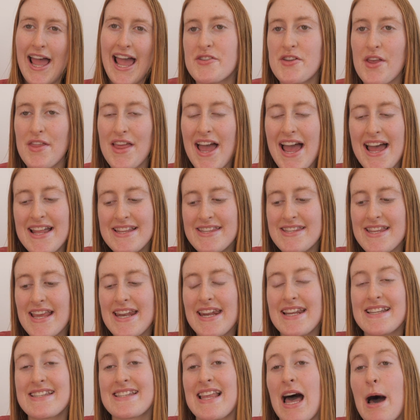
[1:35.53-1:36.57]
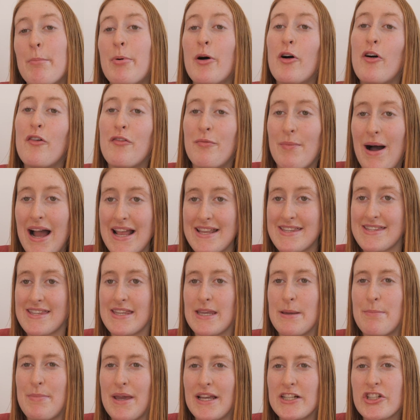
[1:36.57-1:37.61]
So that's an example of my
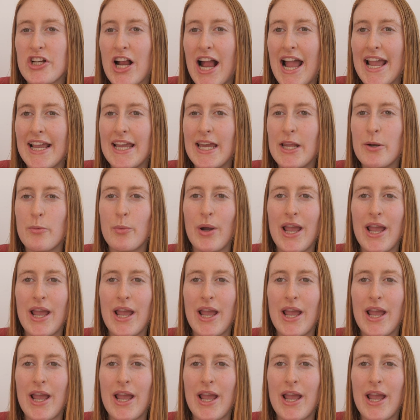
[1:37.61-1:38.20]
sleeping dragon